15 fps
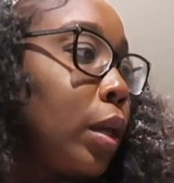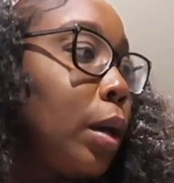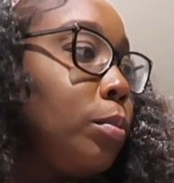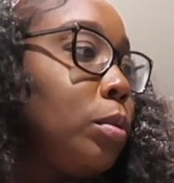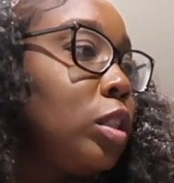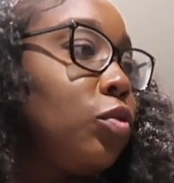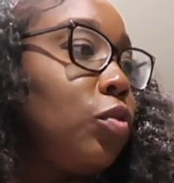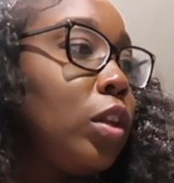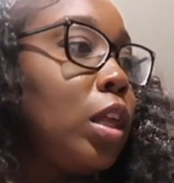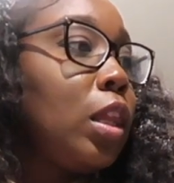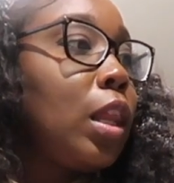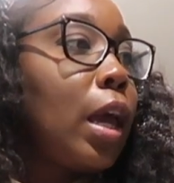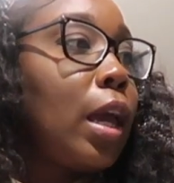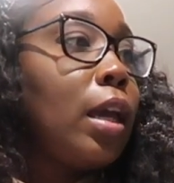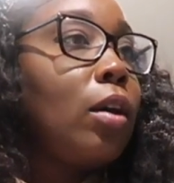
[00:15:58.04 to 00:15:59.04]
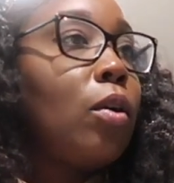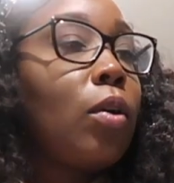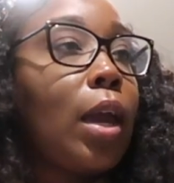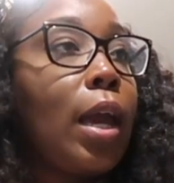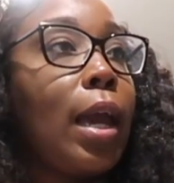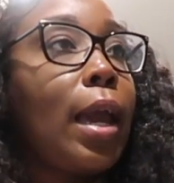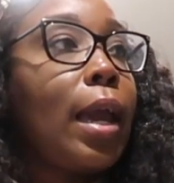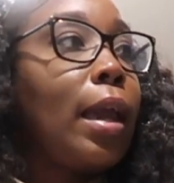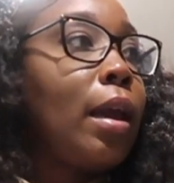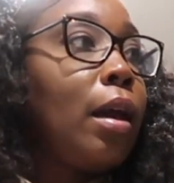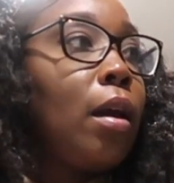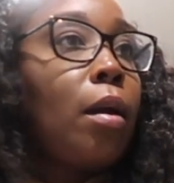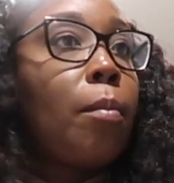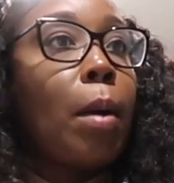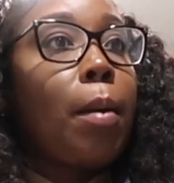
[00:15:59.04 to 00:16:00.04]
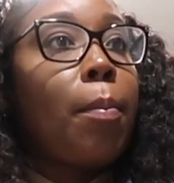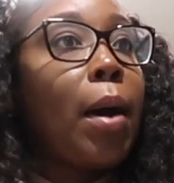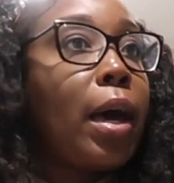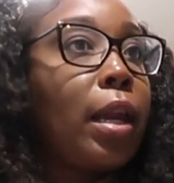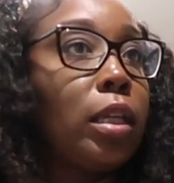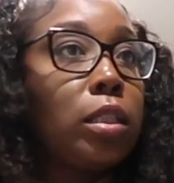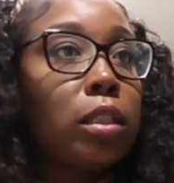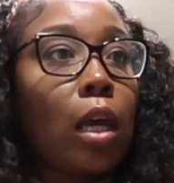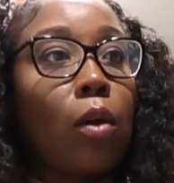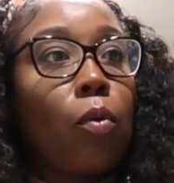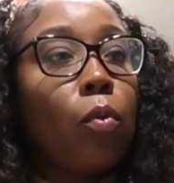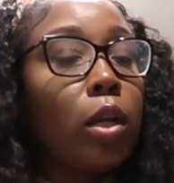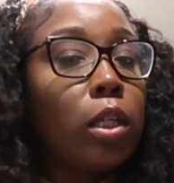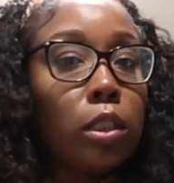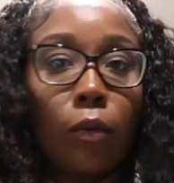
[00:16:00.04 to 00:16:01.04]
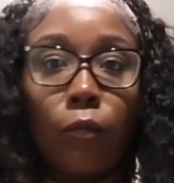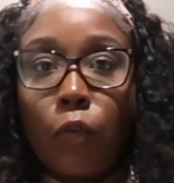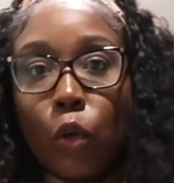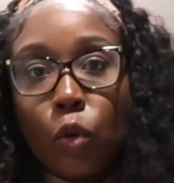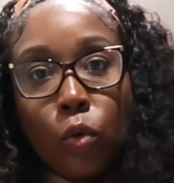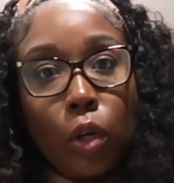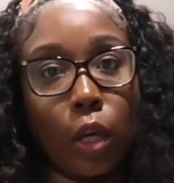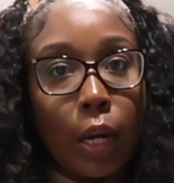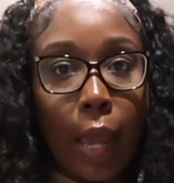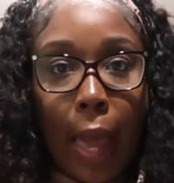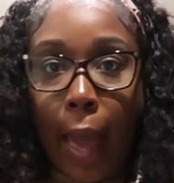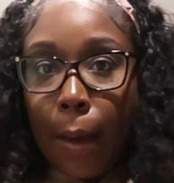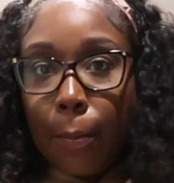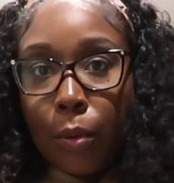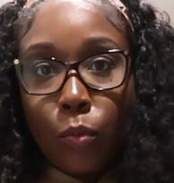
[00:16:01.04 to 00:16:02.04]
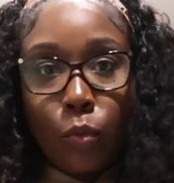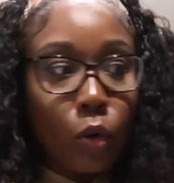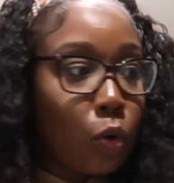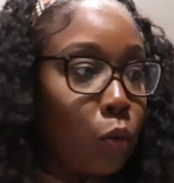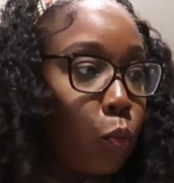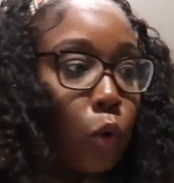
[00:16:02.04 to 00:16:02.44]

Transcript: I'm just feeling like, okay, my body's like, when is the food gonna happen? When are,